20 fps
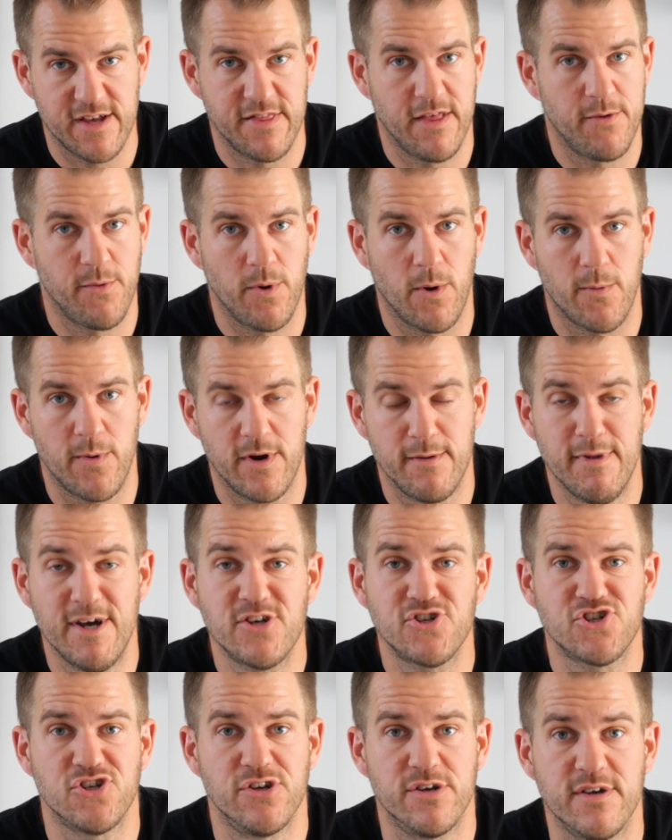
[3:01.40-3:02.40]
that we already
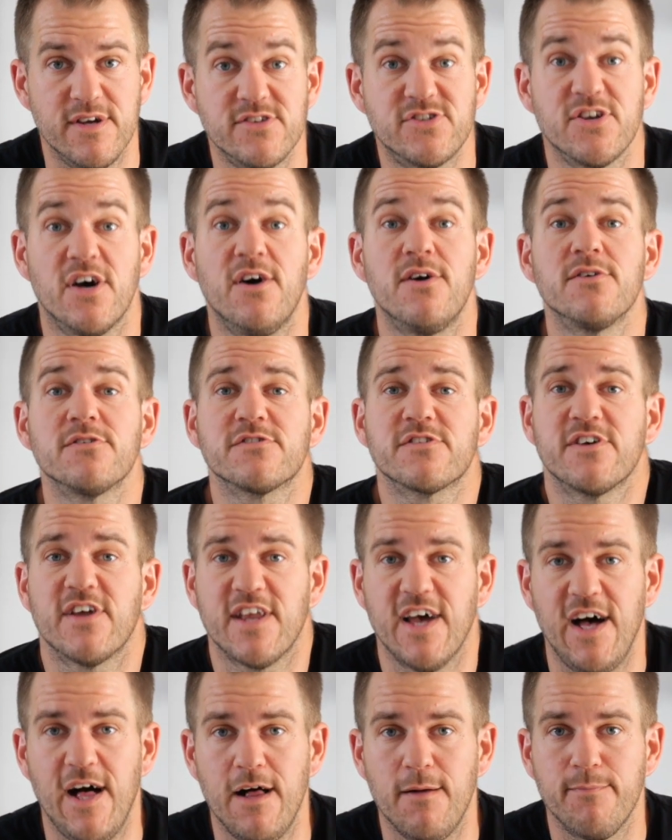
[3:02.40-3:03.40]
mentioned. It's also going to
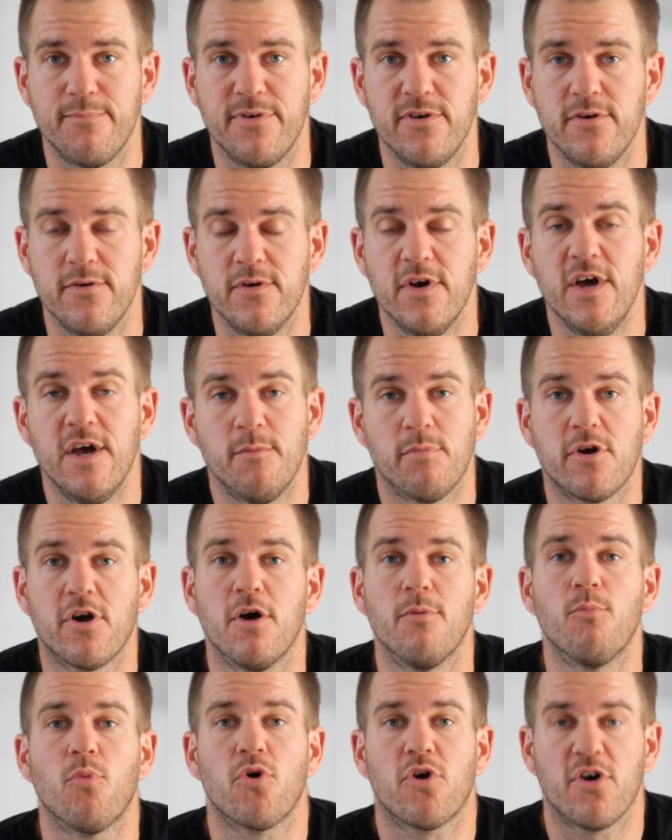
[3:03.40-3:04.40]
help you
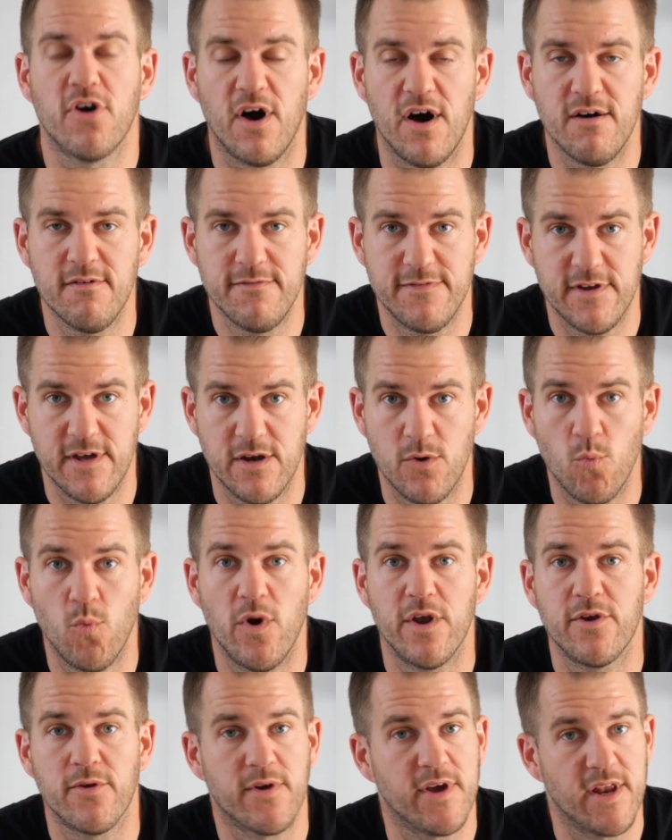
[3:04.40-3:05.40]
become more confident
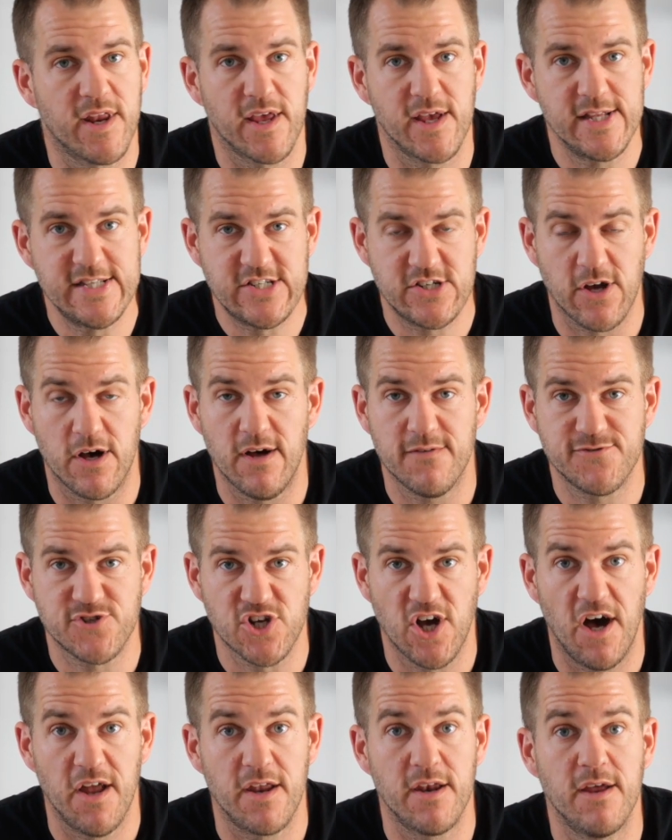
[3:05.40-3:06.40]
when you're hitting each golf
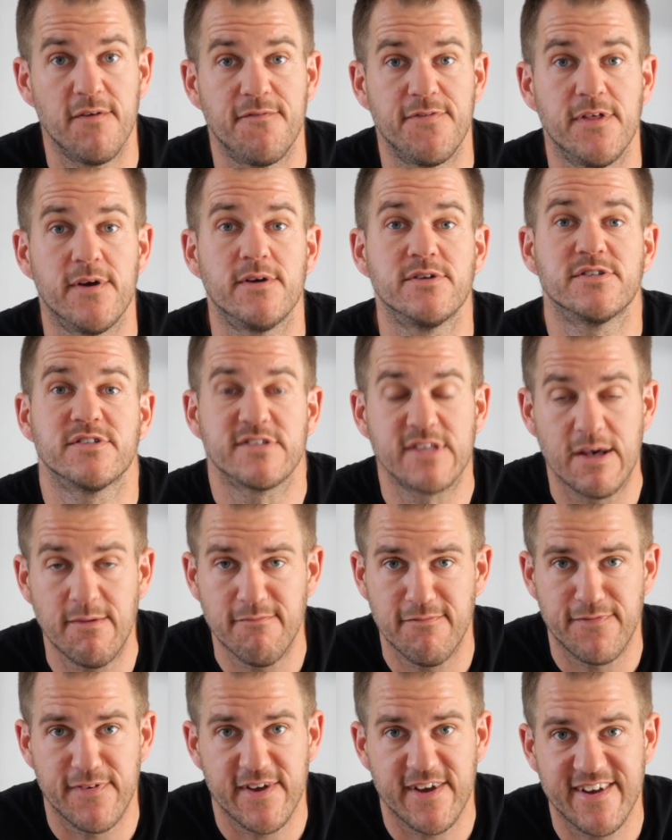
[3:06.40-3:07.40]
shot. And if there's
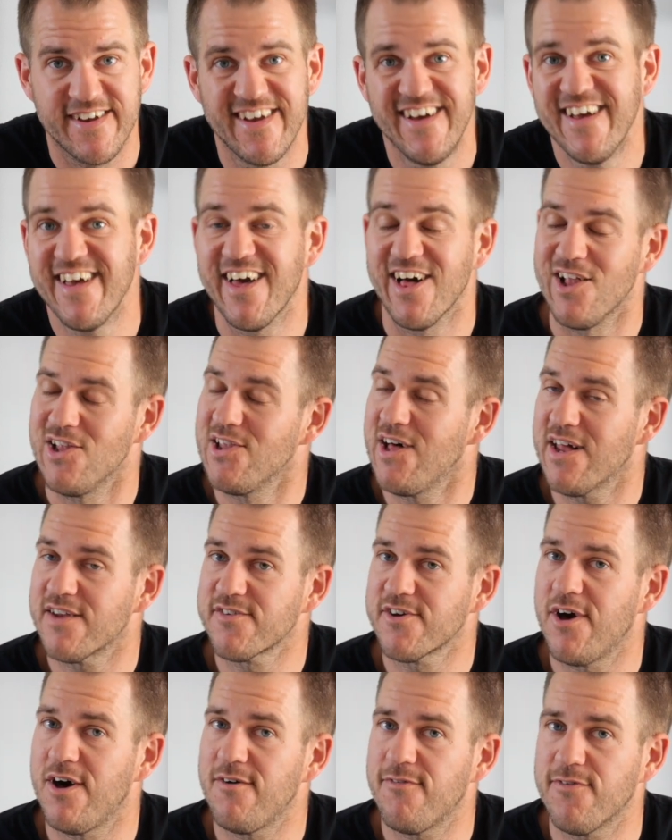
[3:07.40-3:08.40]
something a lot of
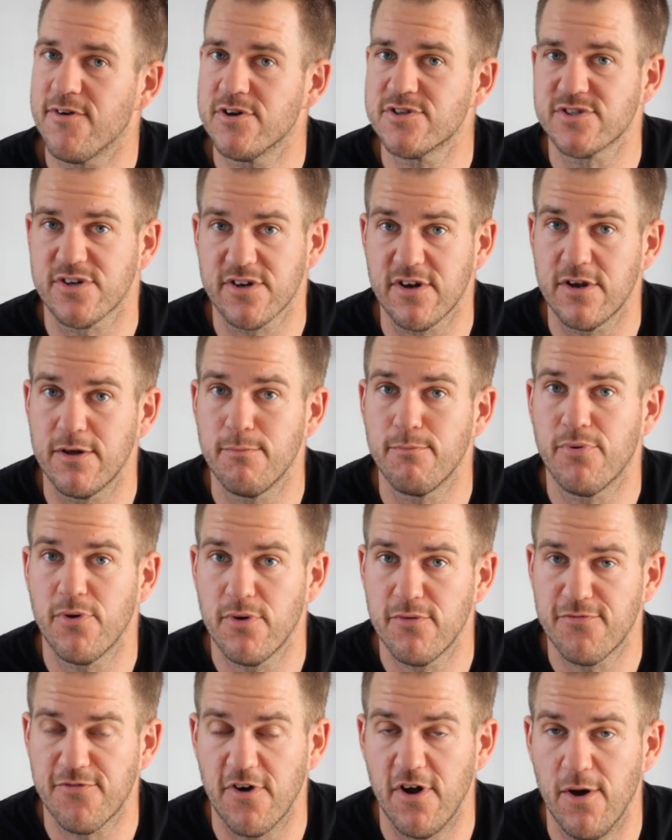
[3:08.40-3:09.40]
golfers are going to
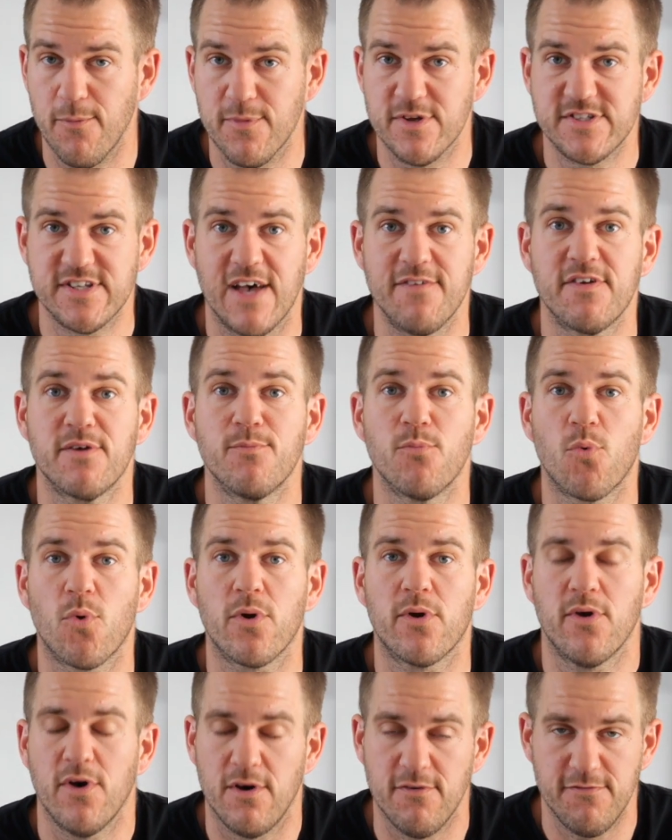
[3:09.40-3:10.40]
improve from, is having more
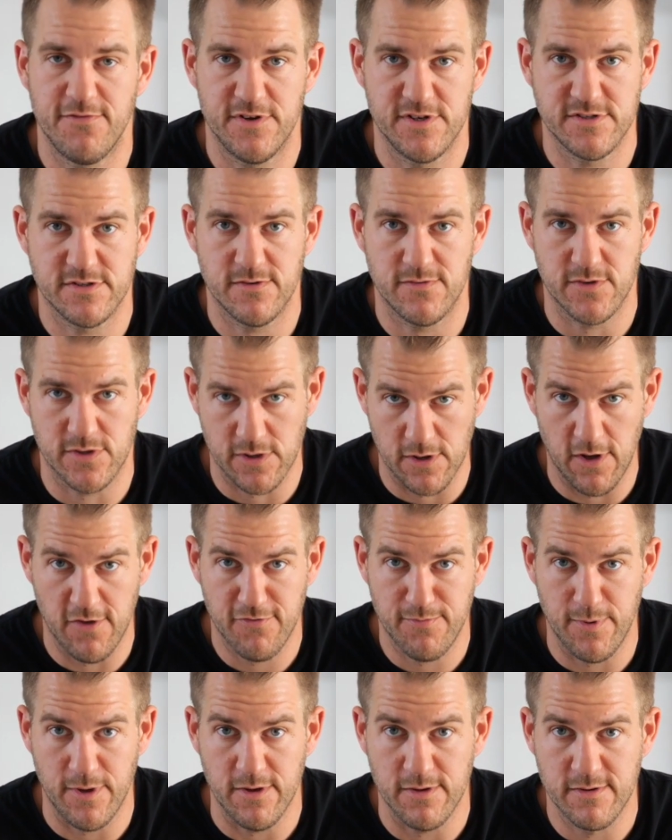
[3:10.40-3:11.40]
confidence over the golf
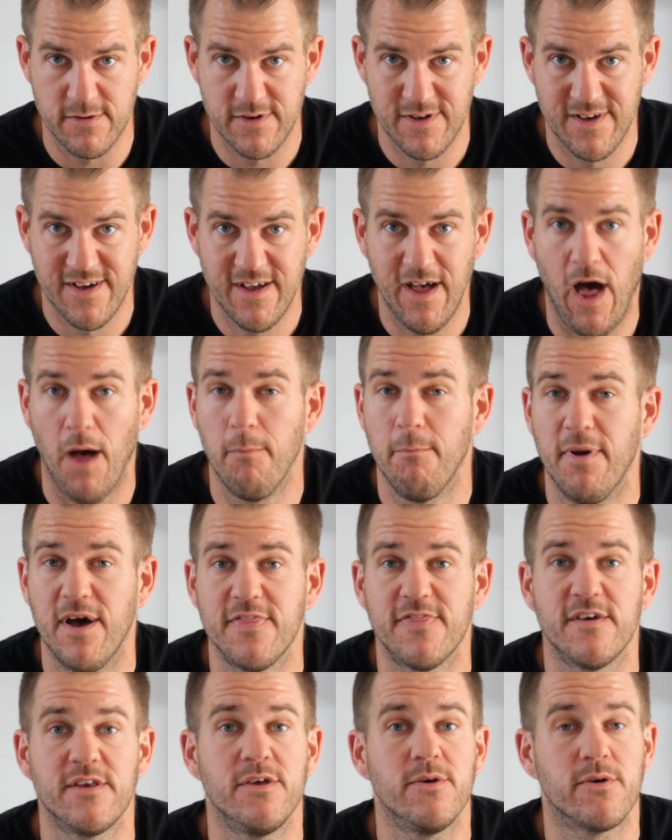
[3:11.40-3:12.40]
ball. I bet
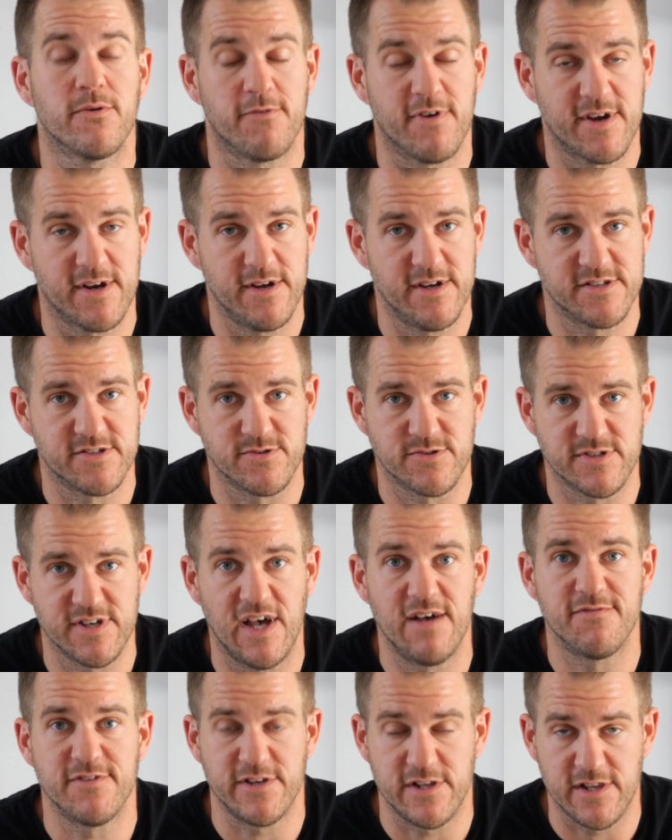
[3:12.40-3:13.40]
that you can recognize
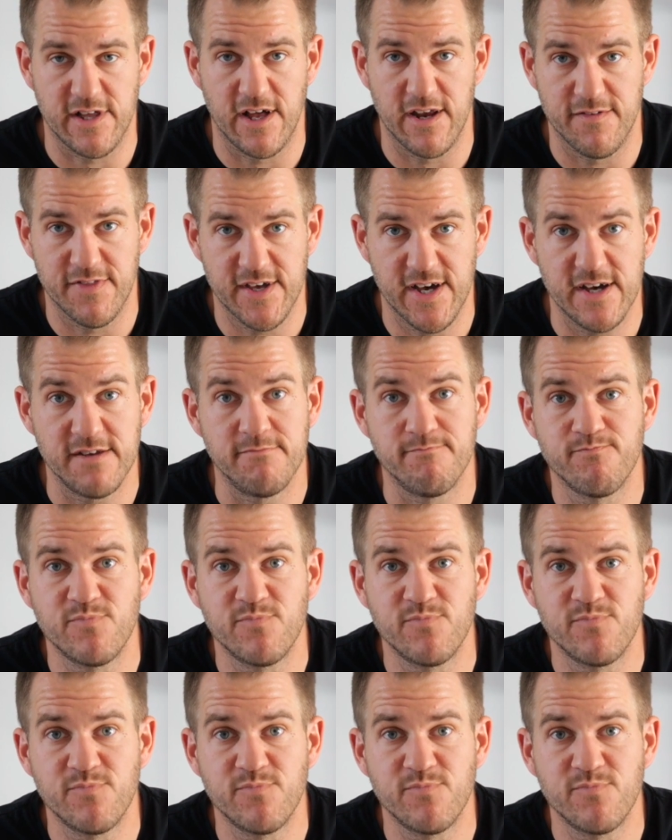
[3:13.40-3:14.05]
yourself in a lot of that.